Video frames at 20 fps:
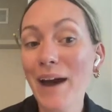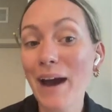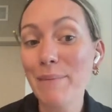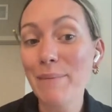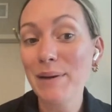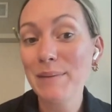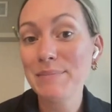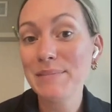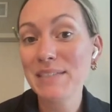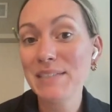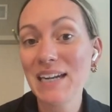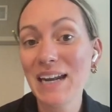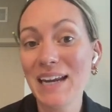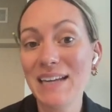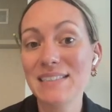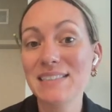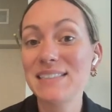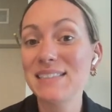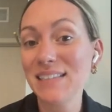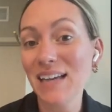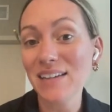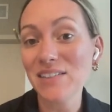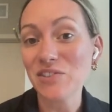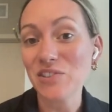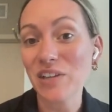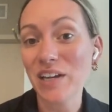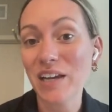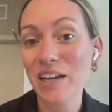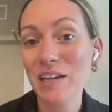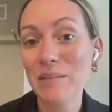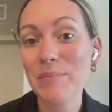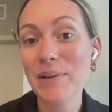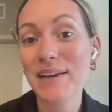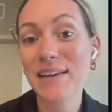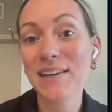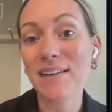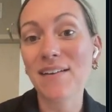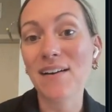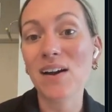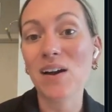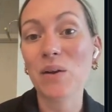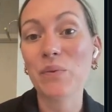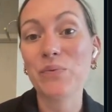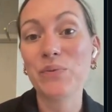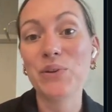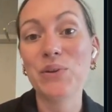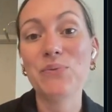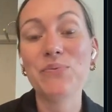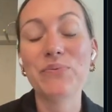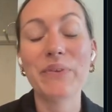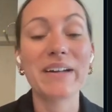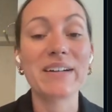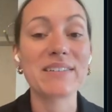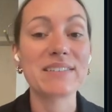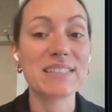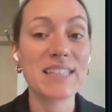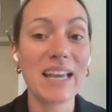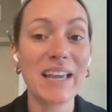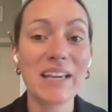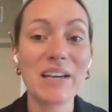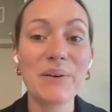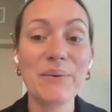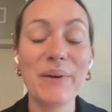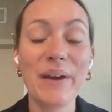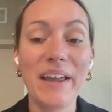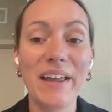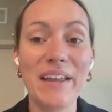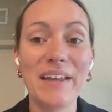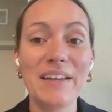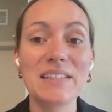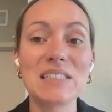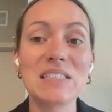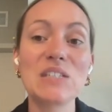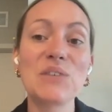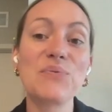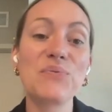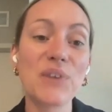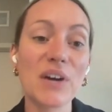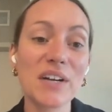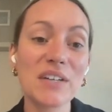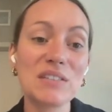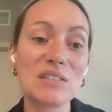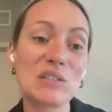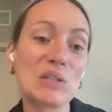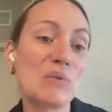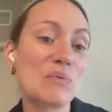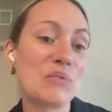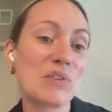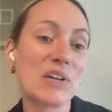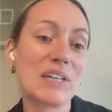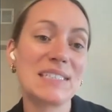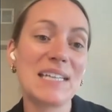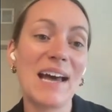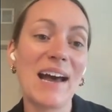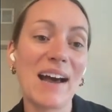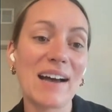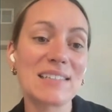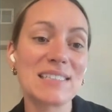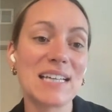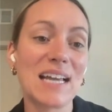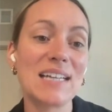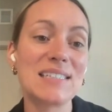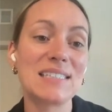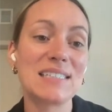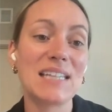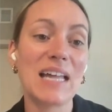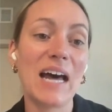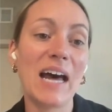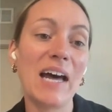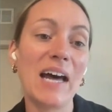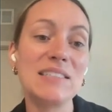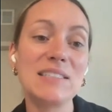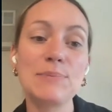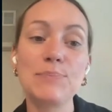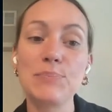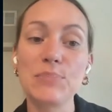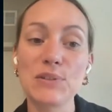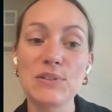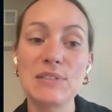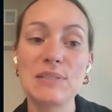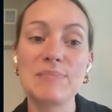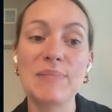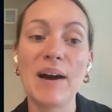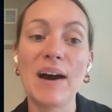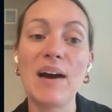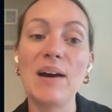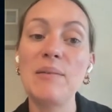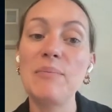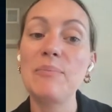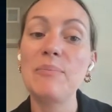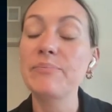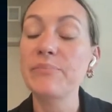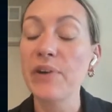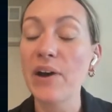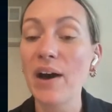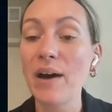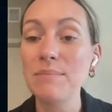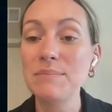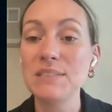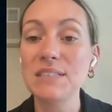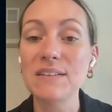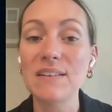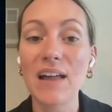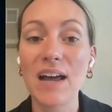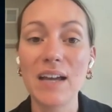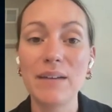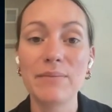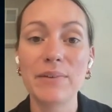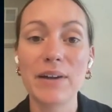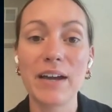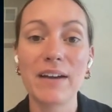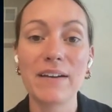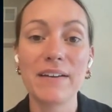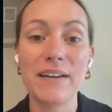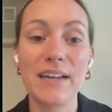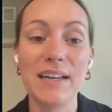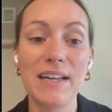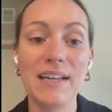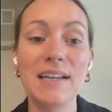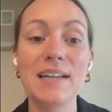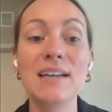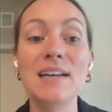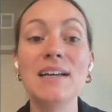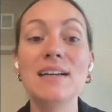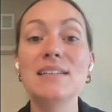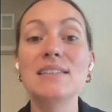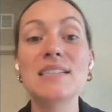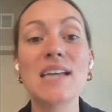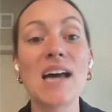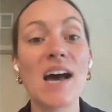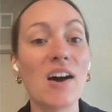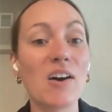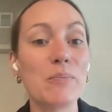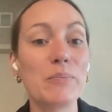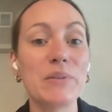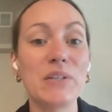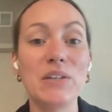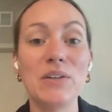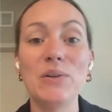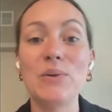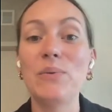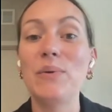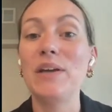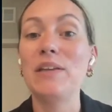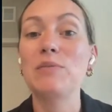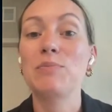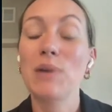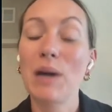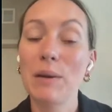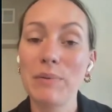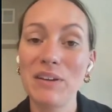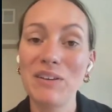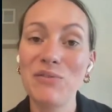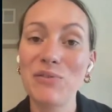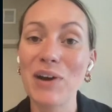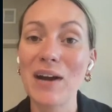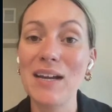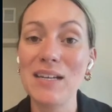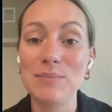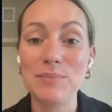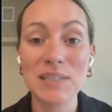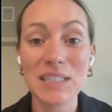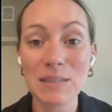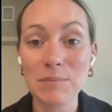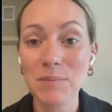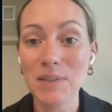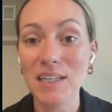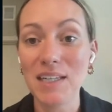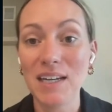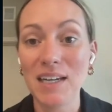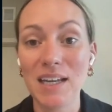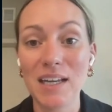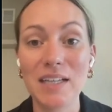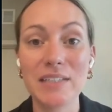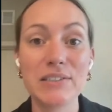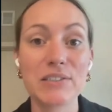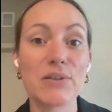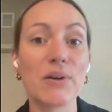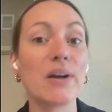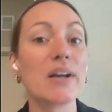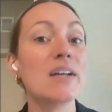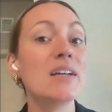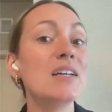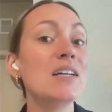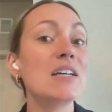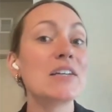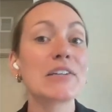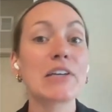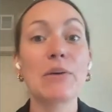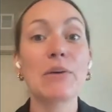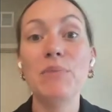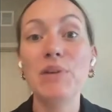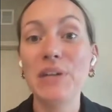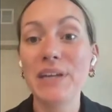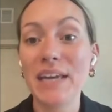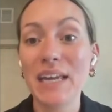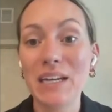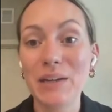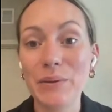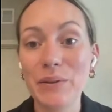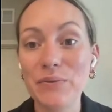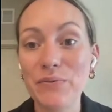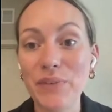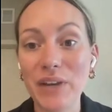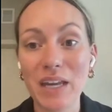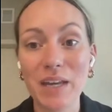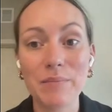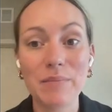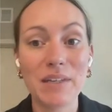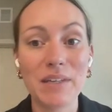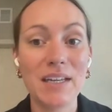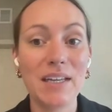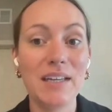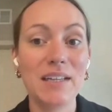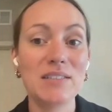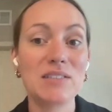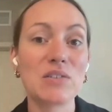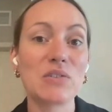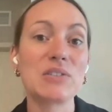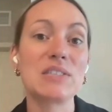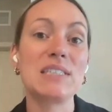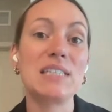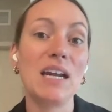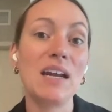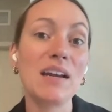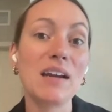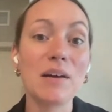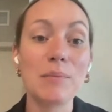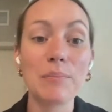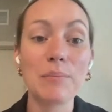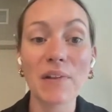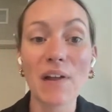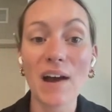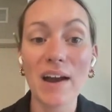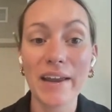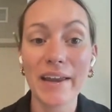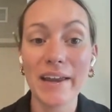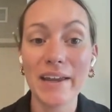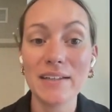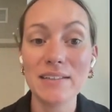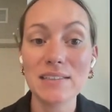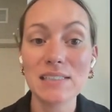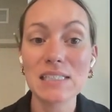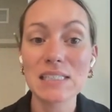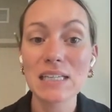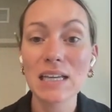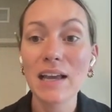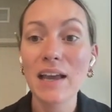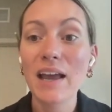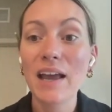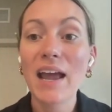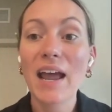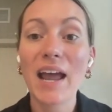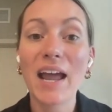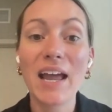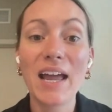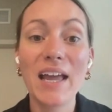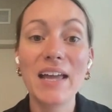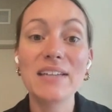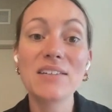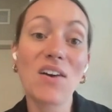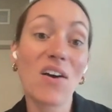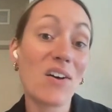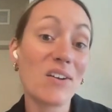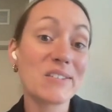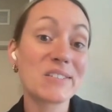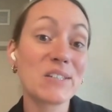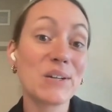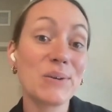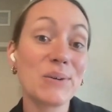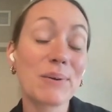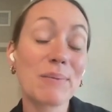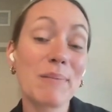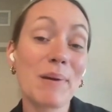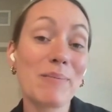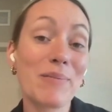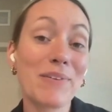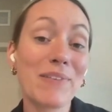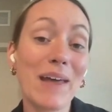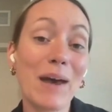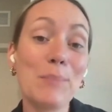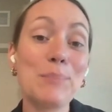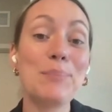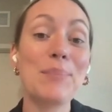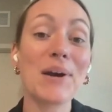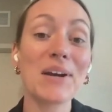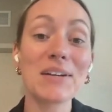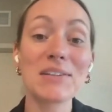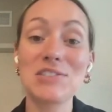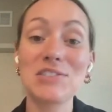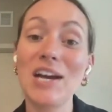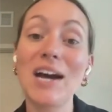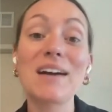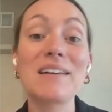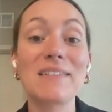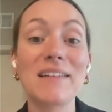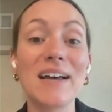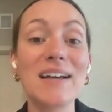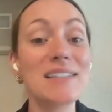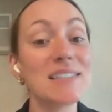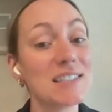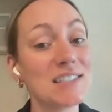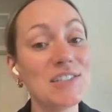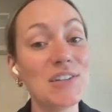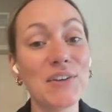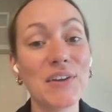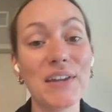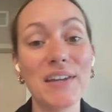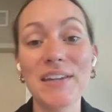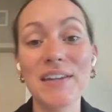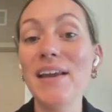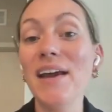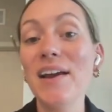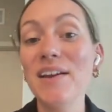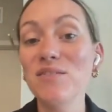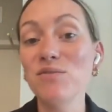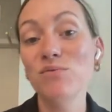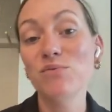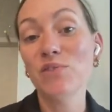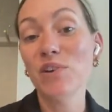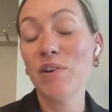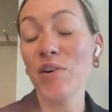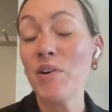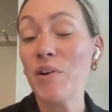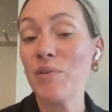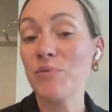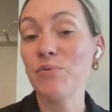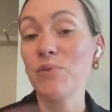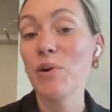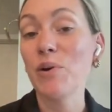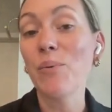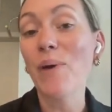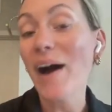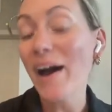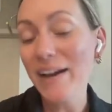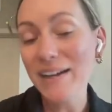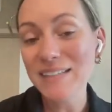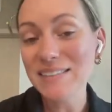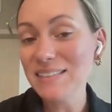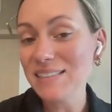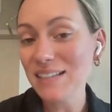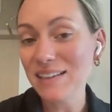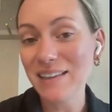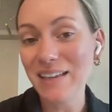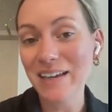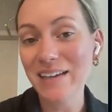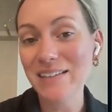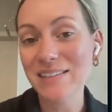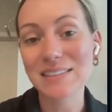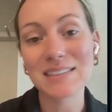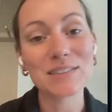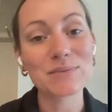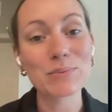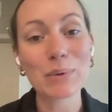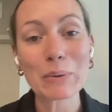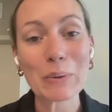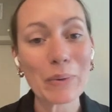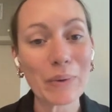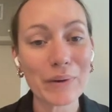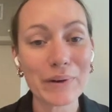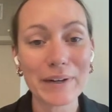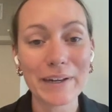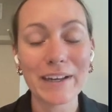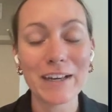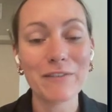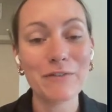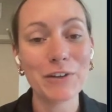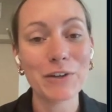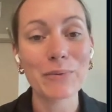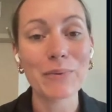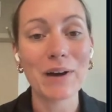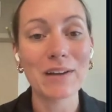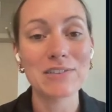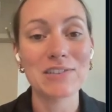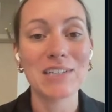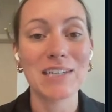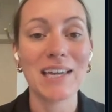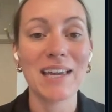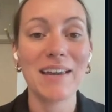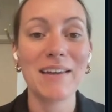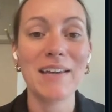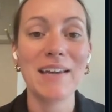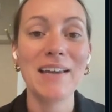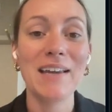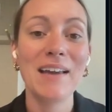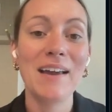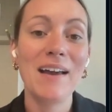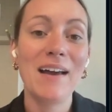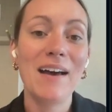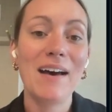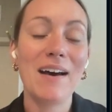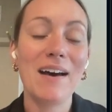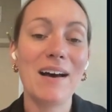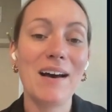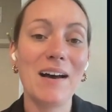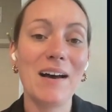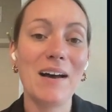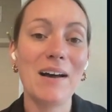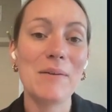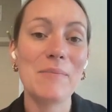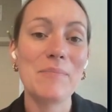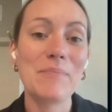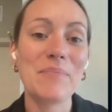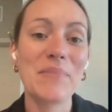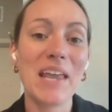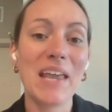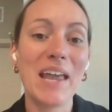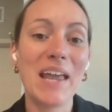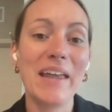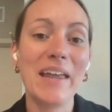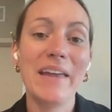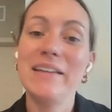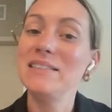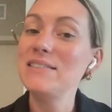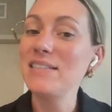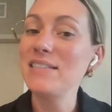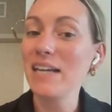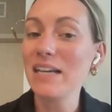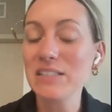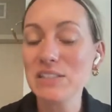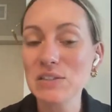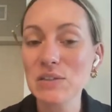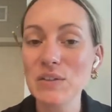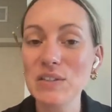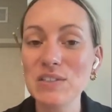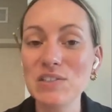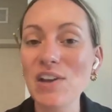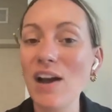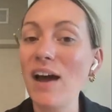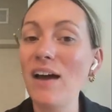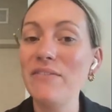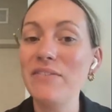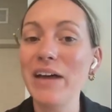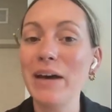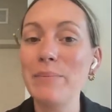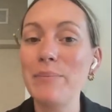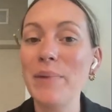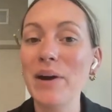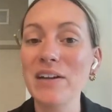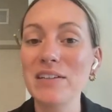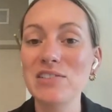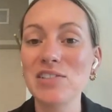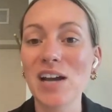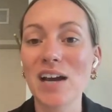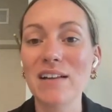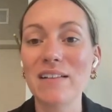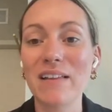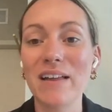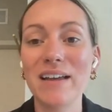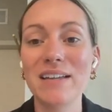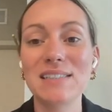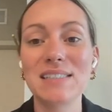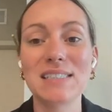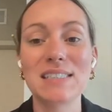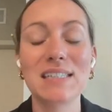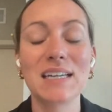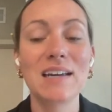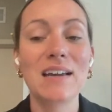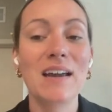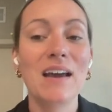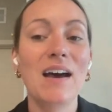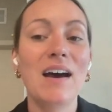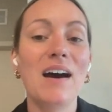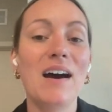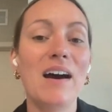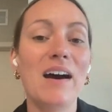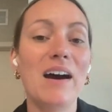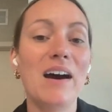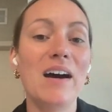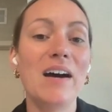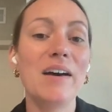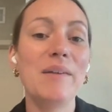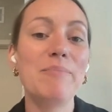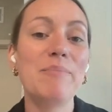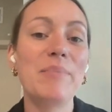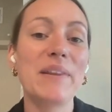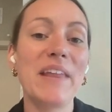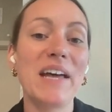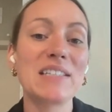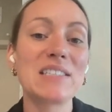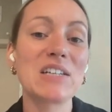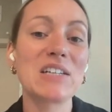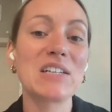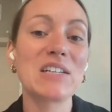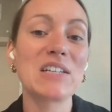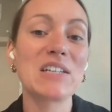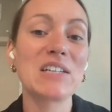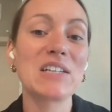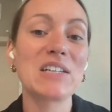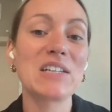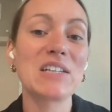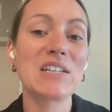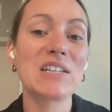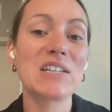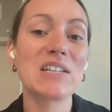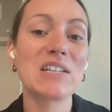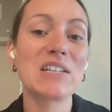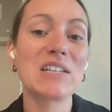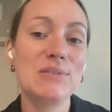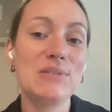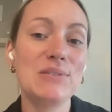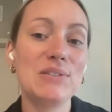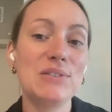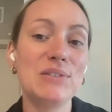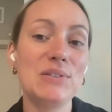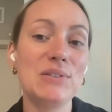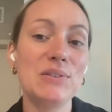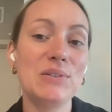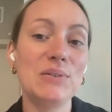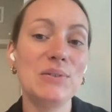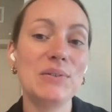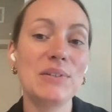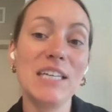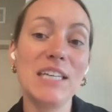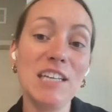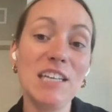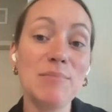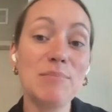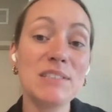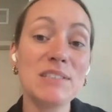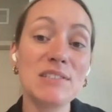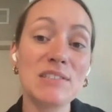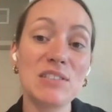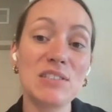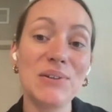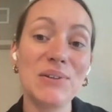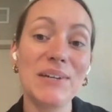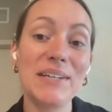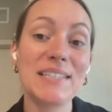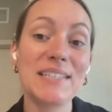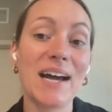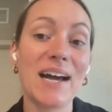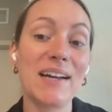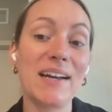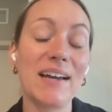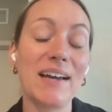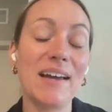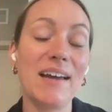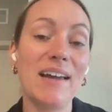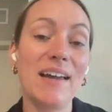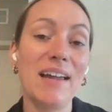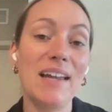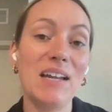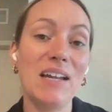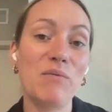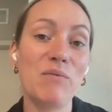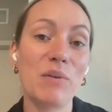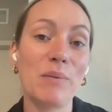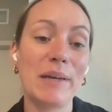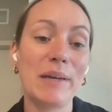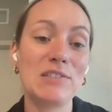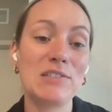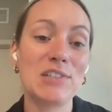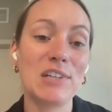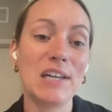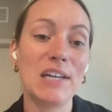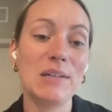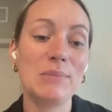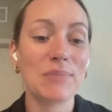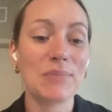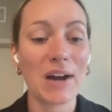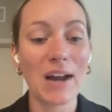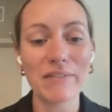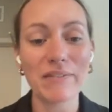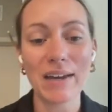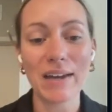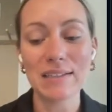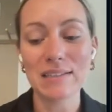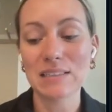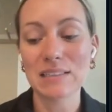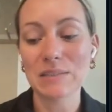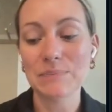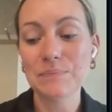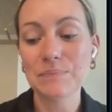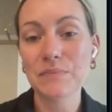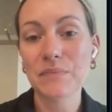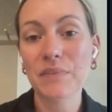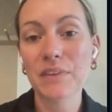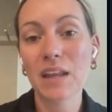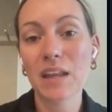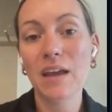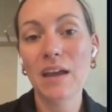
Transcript: we'll wrap up today's session, but here are a few final takeaways. First, don't forget to access that BruceBot prompt library to help you with prepping for IEP meetings or communicating with families or staying compliant. And also remember that BARC checklist. You can rewind this recording if you're watching it and take a screenshot of that BARC checklist. But that's a great way for you to keep student data and information private.